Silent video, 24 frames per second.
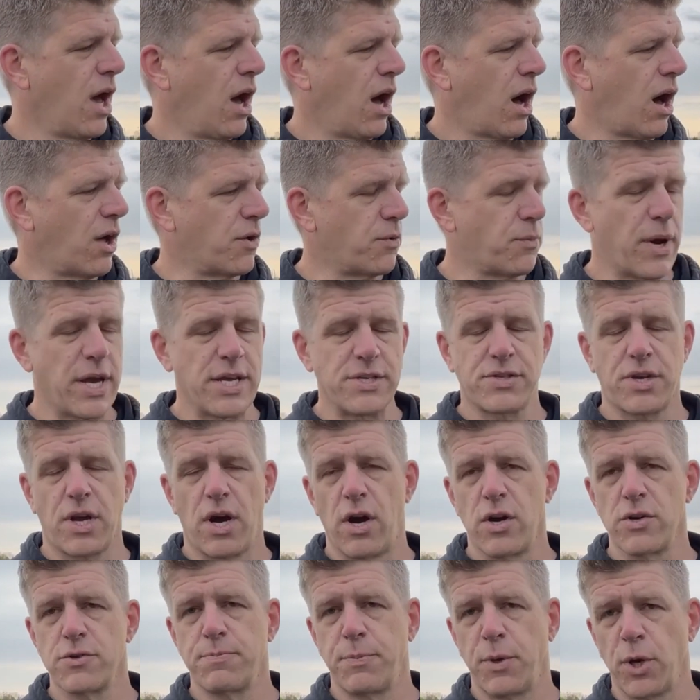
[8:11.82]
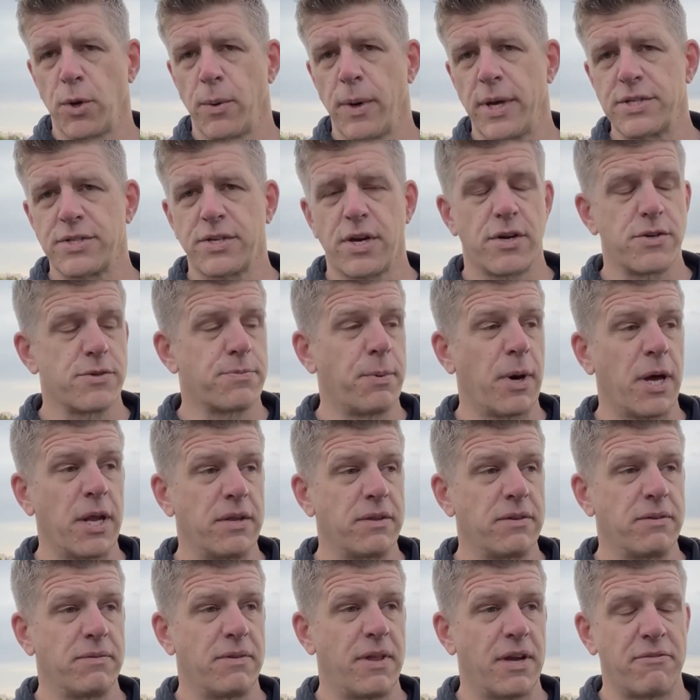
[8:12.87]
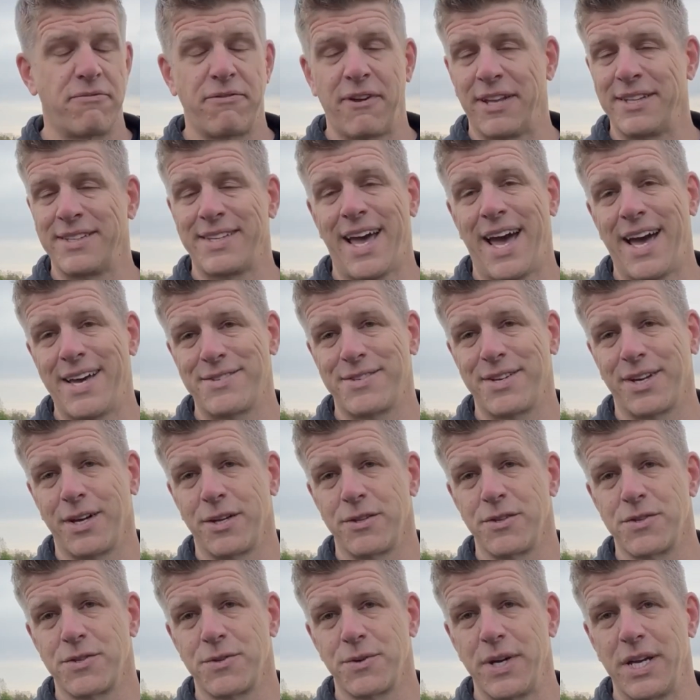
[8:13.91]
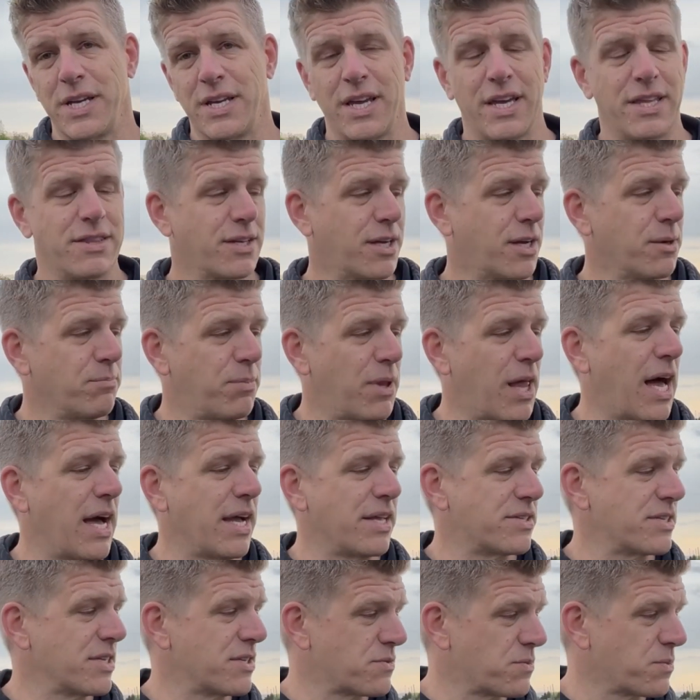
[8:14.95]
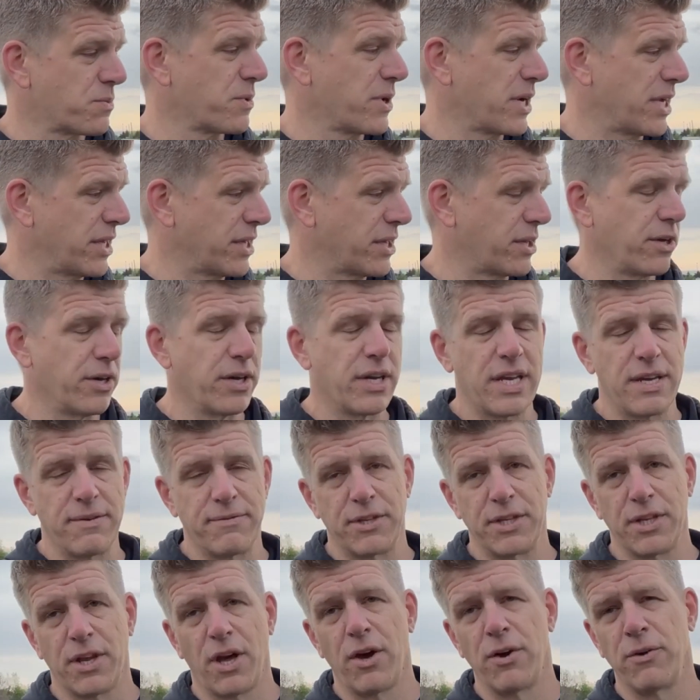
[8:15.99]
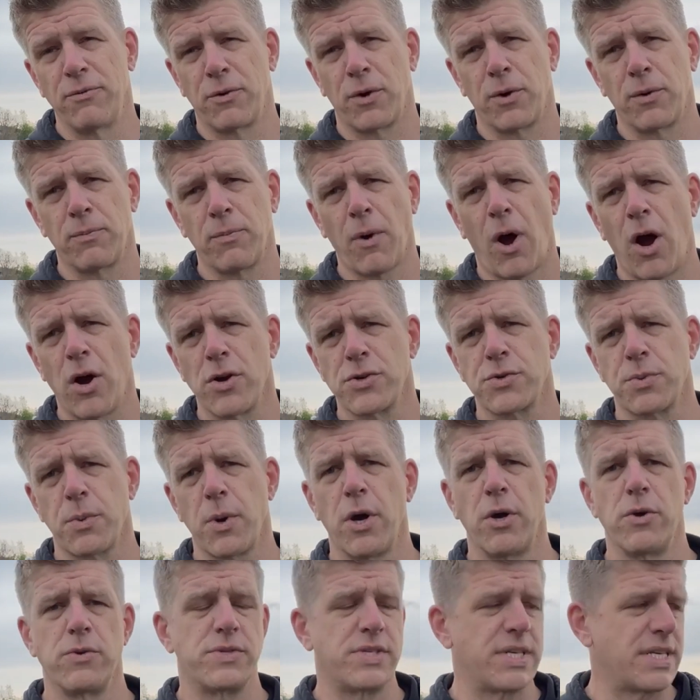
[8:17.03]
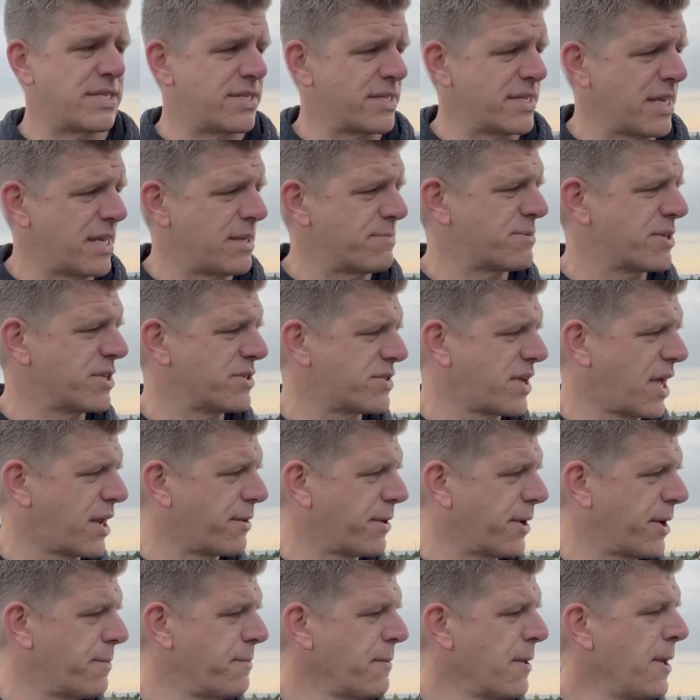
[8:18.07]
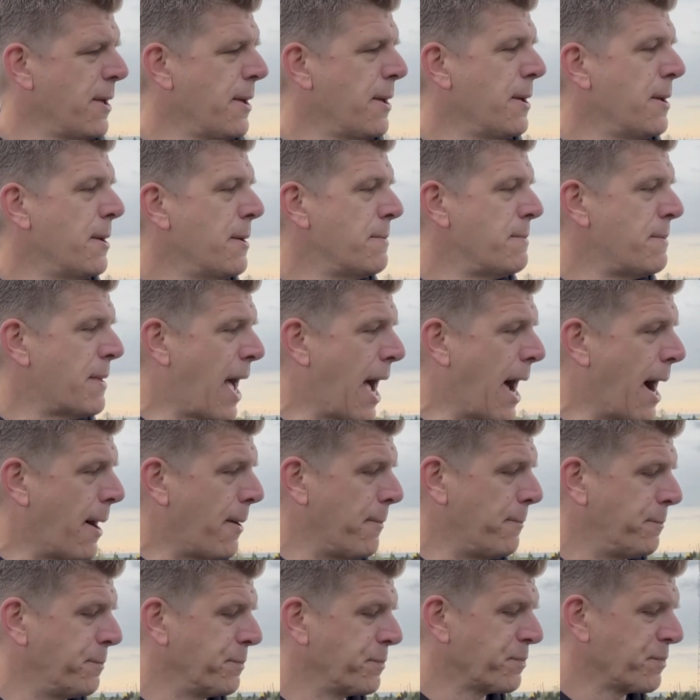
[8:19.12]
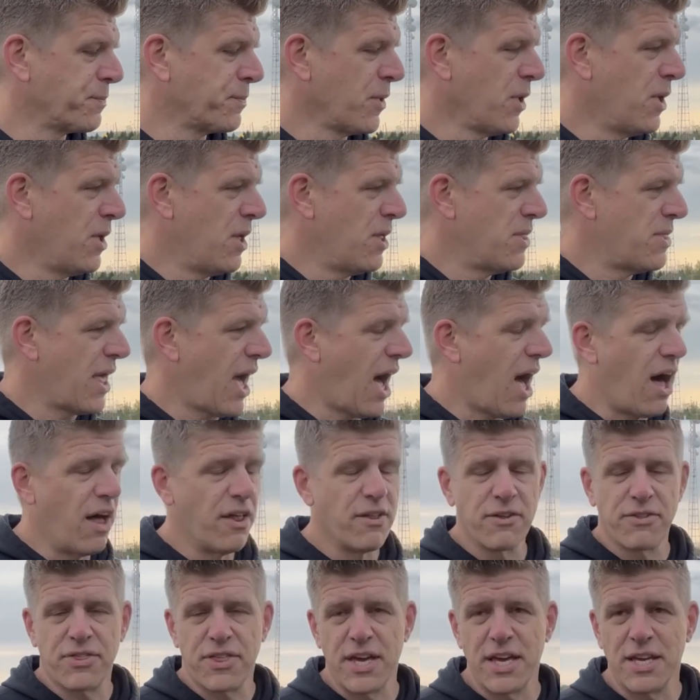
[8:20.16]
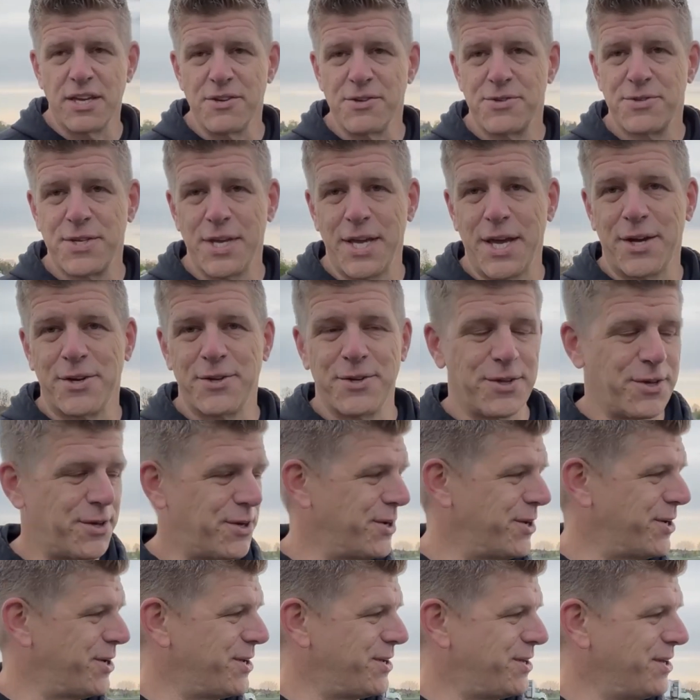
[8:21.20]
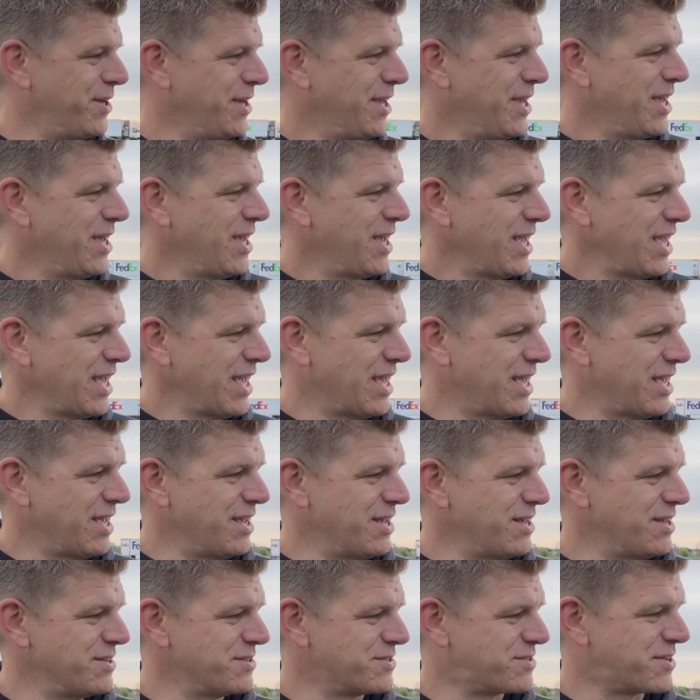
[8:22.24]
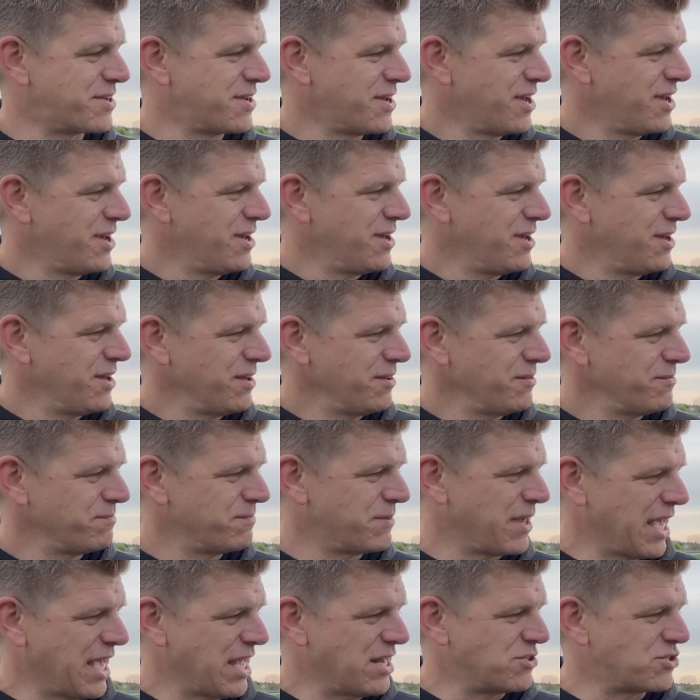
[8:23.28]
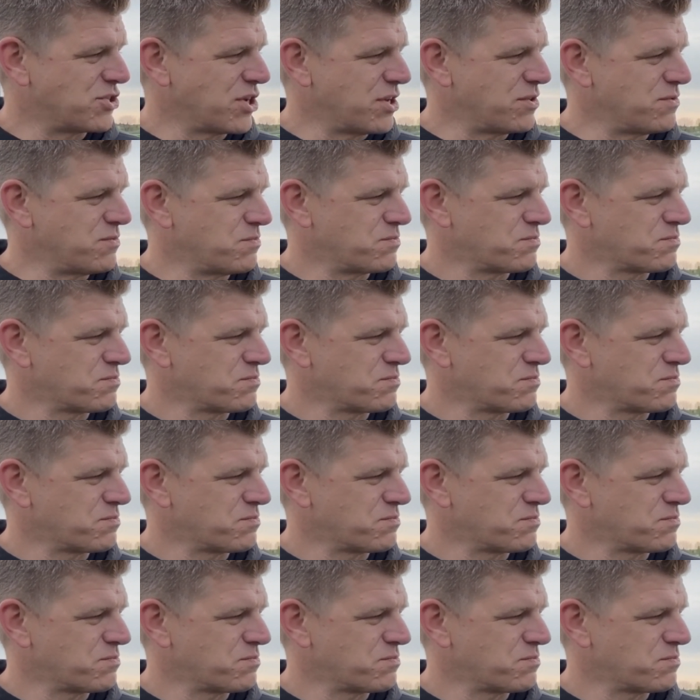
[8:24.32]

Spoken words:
on race cars, pure race cars, but they're fantastic on the street, and the compliance is really good even over harsh roads, these seams, etc. Now, the other thing you see under the hood is the engine.